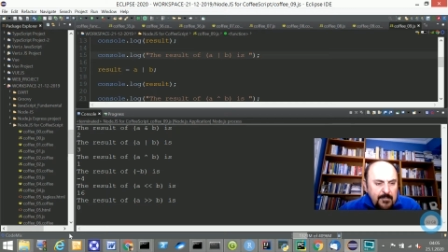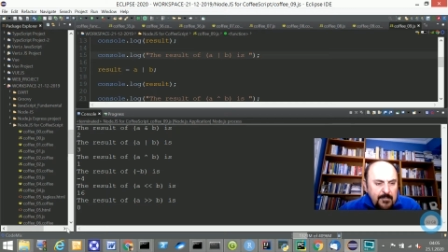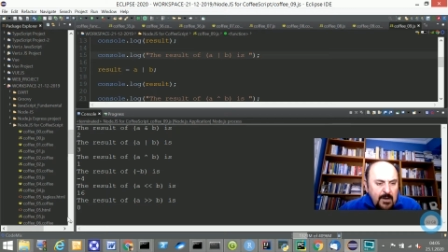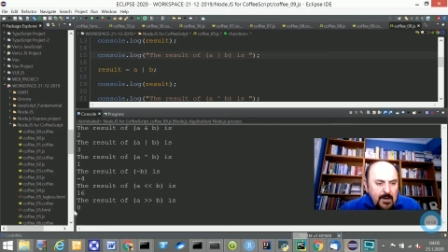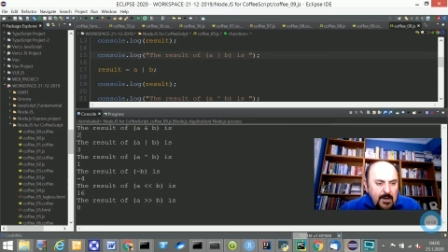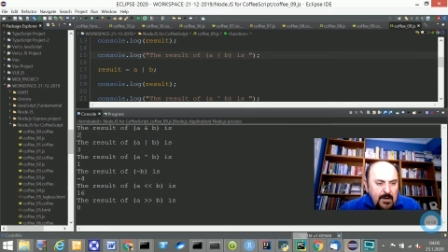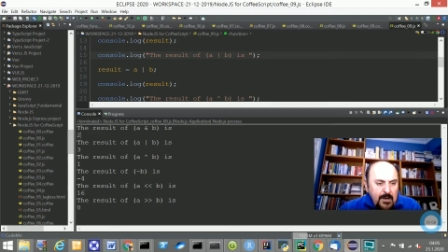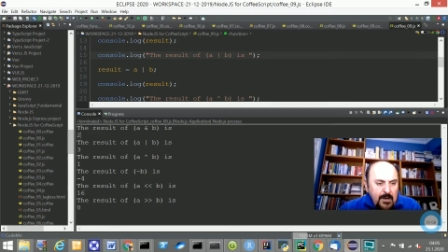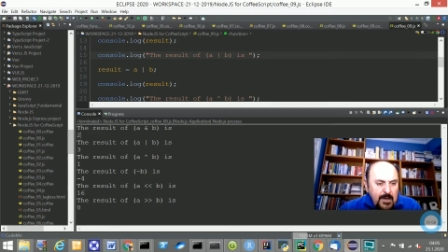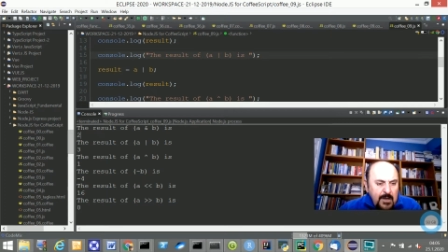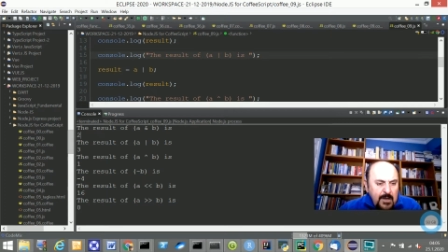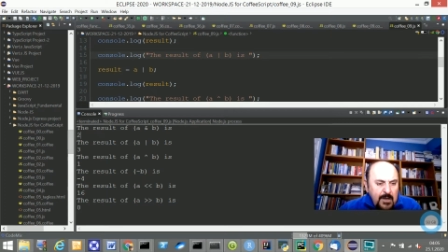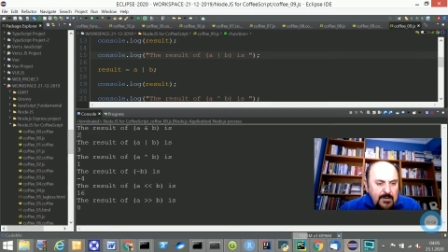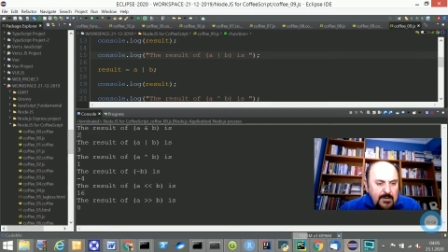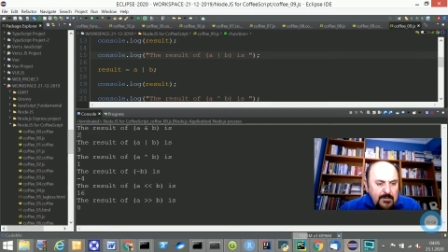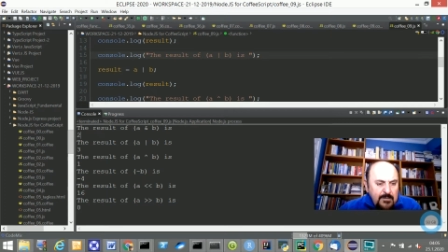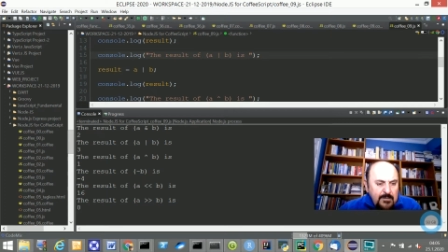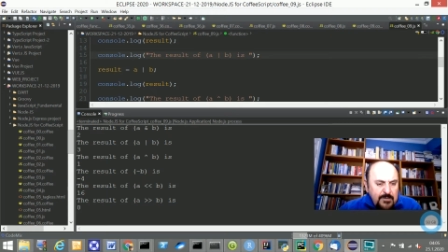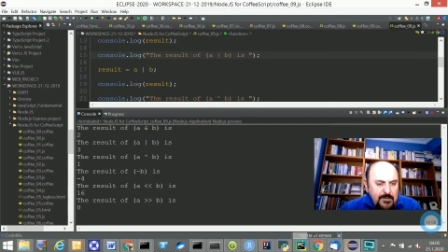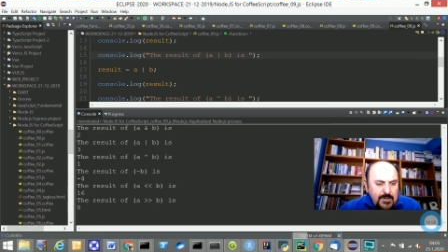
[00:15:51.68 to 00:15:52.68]
And the
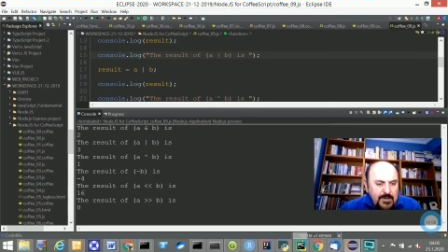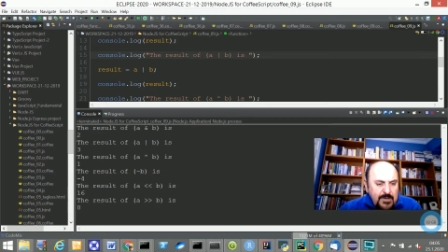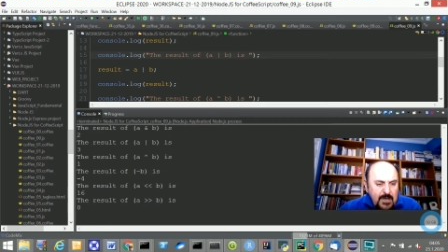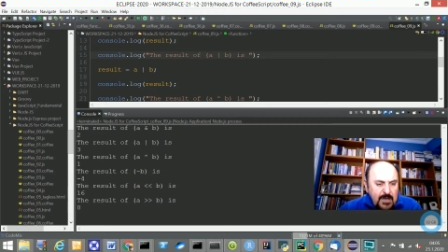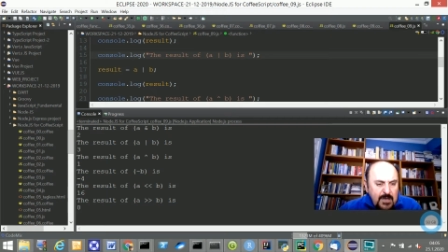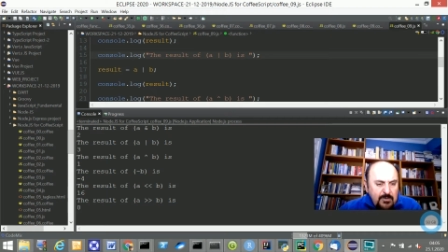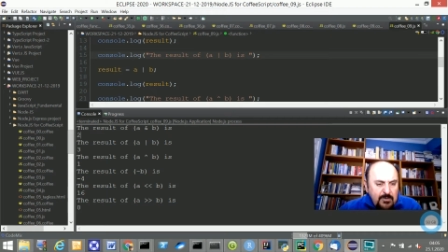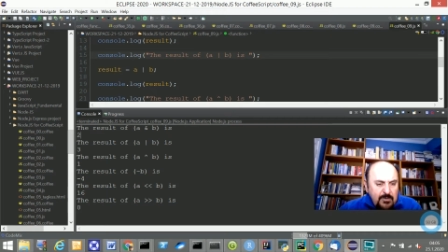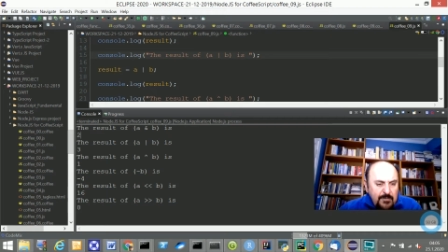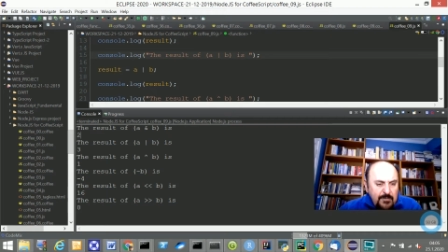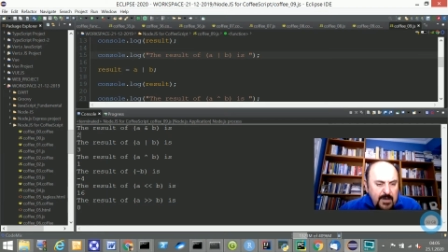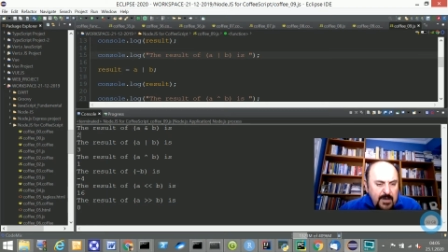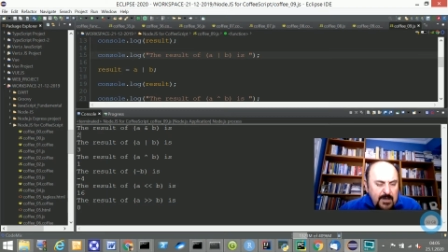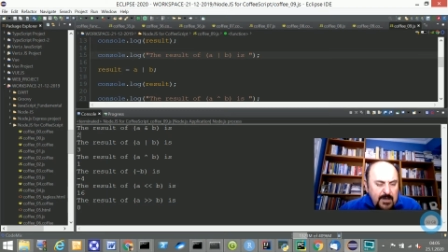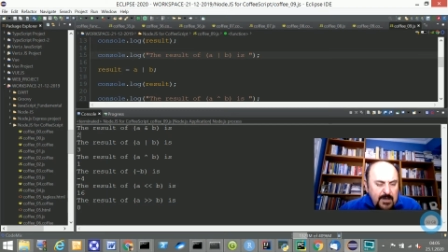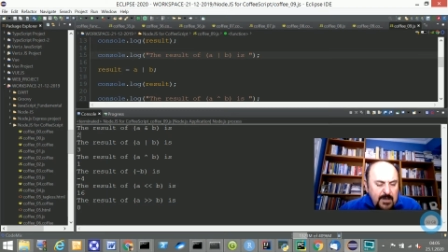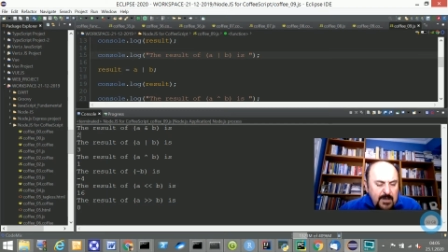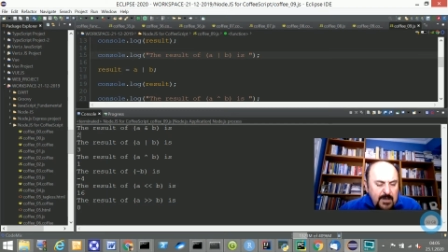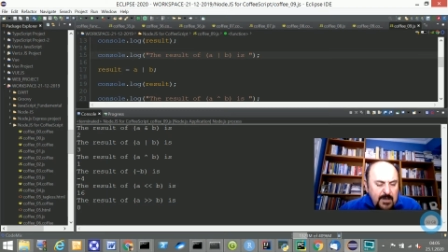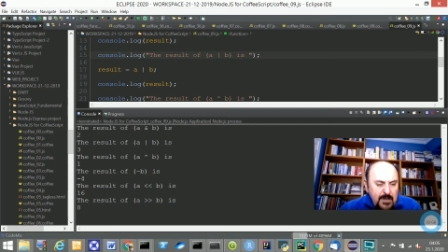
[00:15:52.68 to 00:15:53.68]
result of
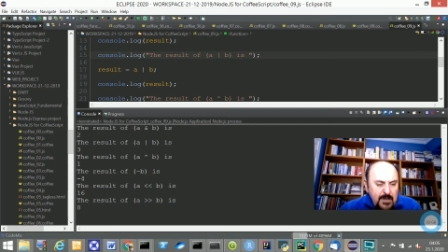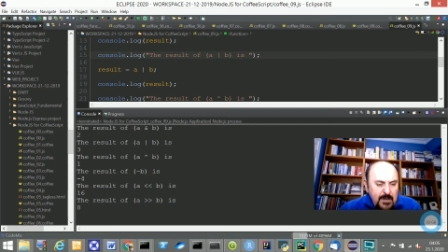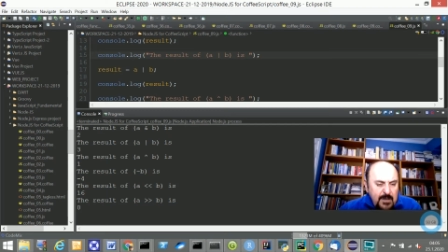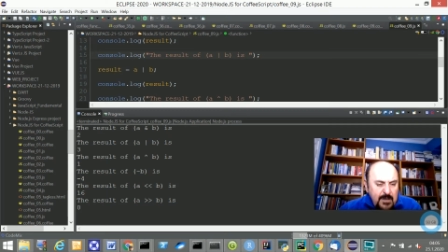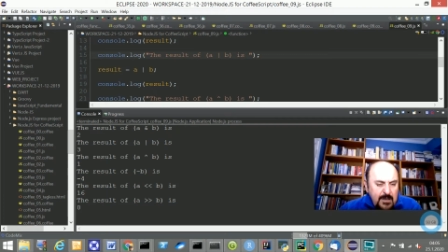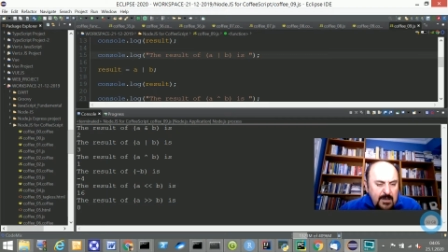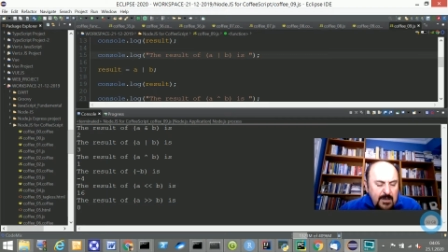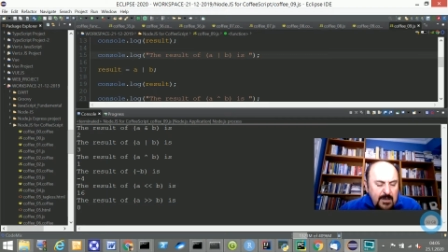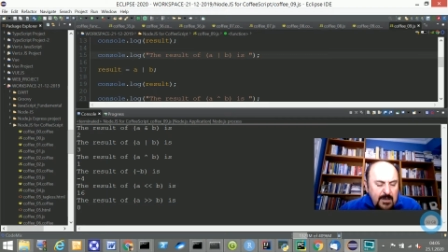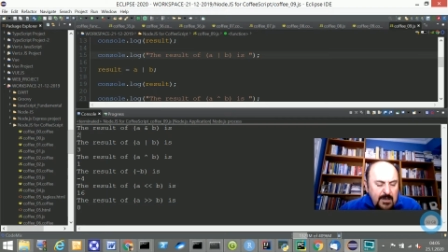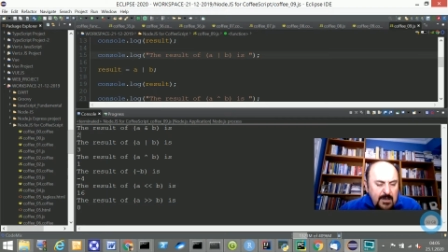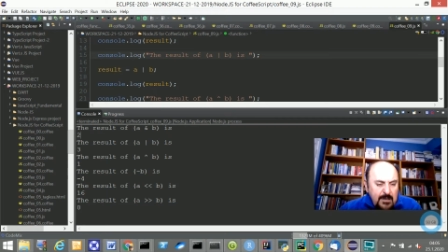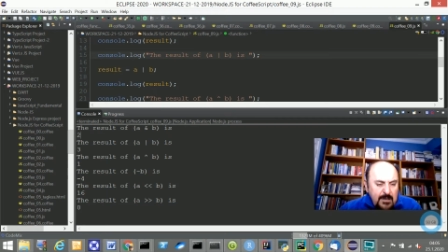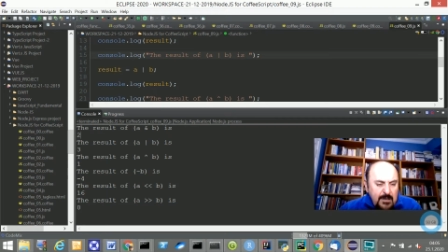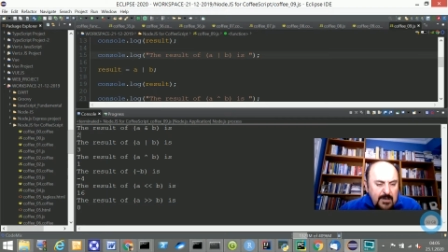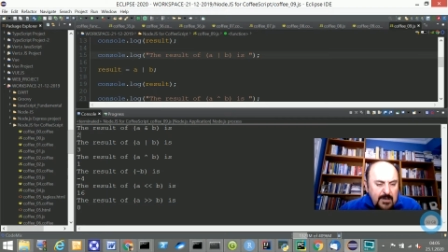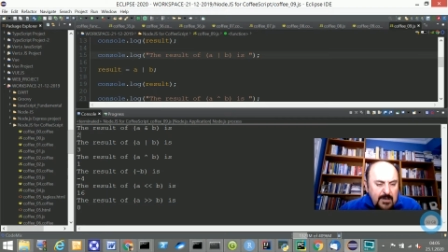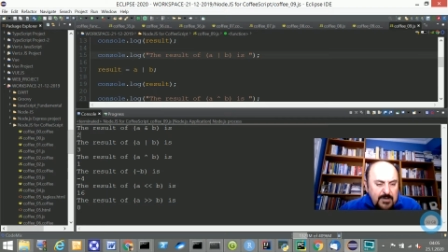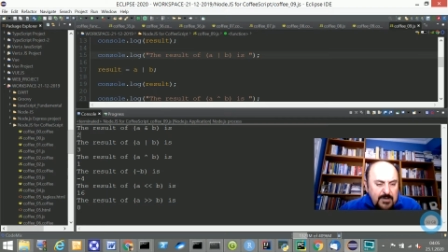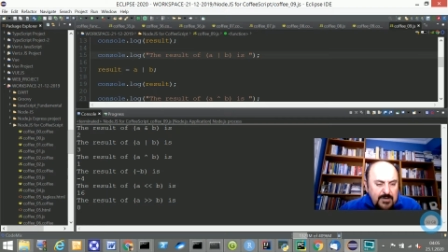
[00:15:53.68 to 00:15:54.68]
a
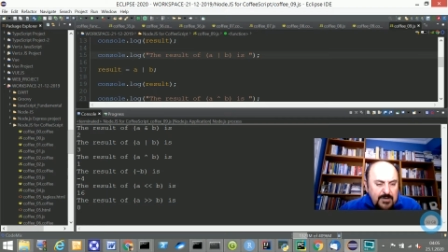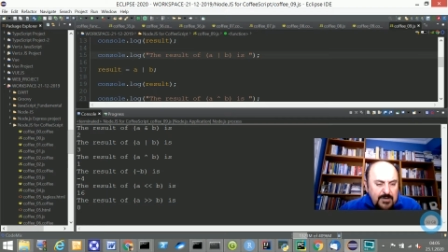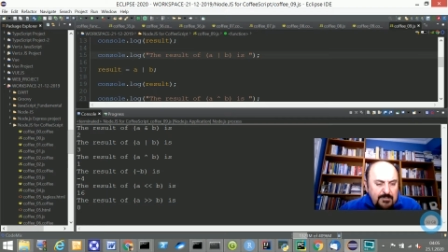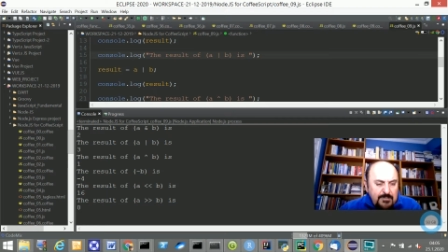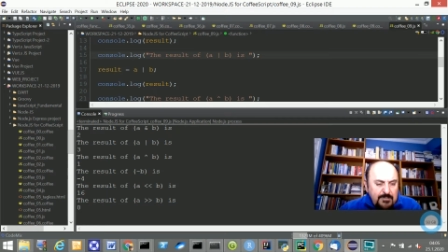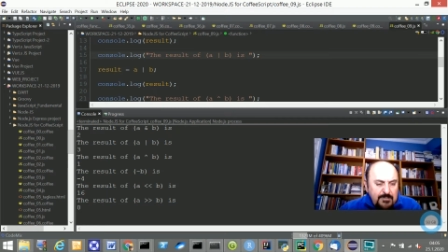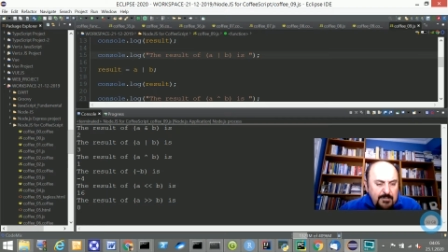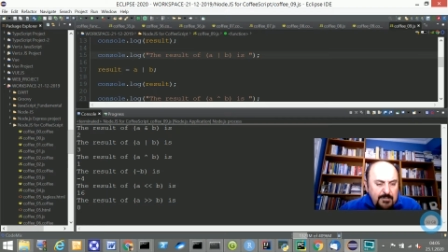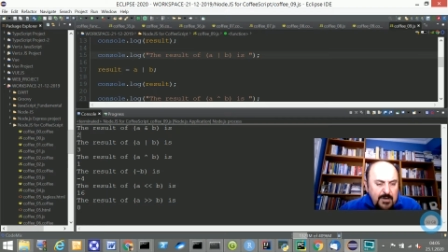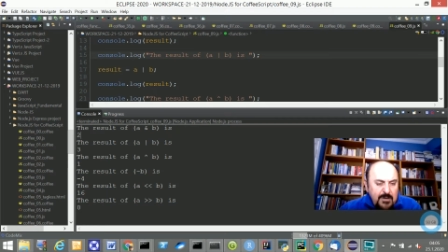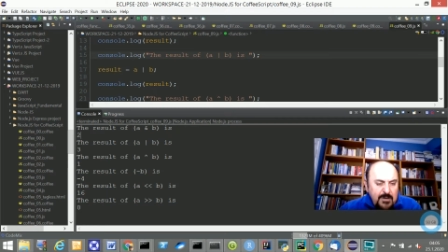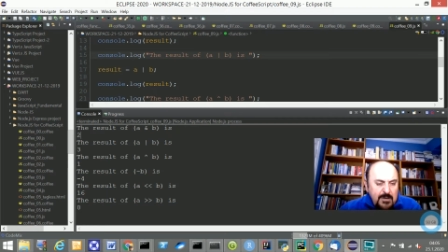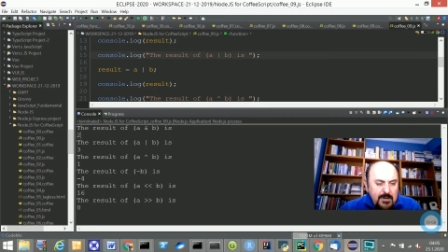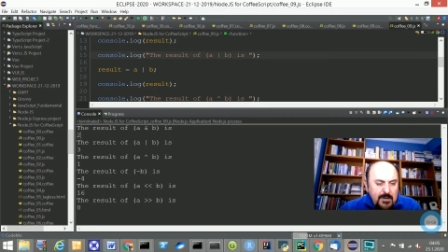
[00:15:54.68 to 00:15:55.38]
right shift B,